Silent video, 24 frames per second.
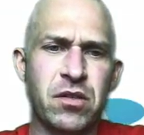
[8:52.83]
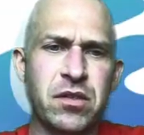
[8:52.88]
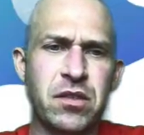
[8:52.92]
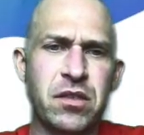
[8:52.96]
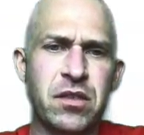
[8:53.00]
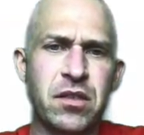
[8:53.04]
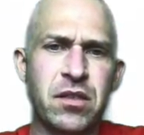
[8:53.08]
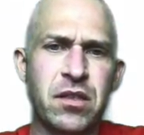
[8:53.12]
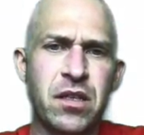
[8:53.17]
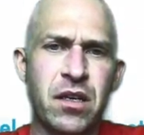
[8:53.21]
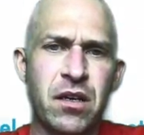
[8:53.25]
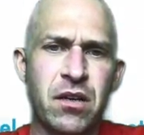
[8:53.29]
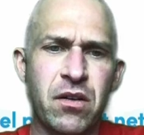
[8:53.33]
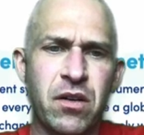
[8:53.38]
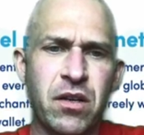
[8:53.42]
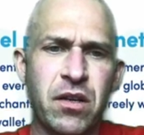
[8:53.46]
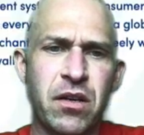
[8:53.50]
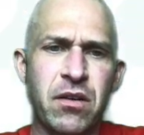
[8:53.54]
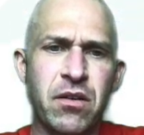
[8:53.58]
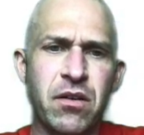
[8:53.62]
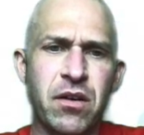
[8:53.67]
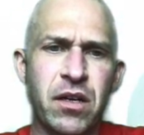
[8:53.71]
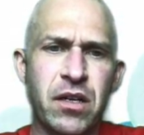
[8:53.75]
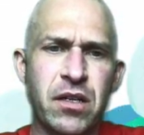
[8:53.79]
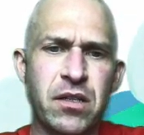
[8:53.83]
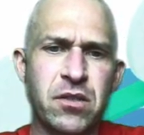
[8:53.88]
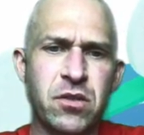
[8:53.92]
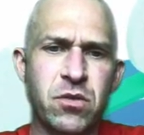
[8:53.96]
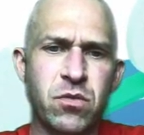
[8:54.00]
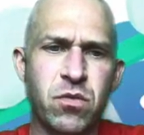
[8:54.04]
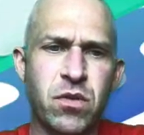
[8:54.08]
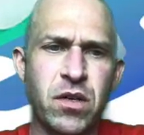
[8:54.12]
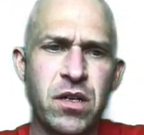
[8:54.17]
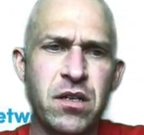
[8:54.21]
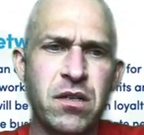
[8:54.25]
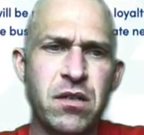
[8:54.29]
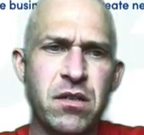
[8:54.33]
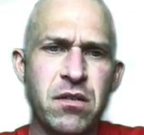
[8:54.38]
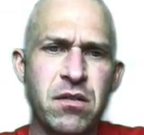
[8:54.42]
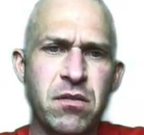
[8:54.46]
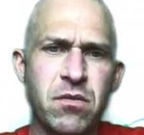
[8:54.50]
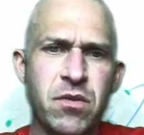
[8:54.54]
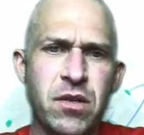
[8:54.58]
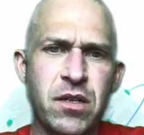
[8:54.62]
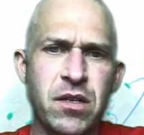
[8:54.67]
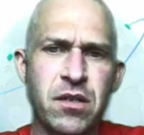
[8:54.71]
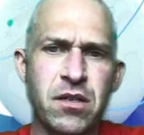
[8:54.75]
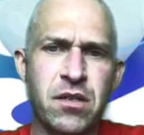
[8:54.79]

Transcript: see down here as well. Where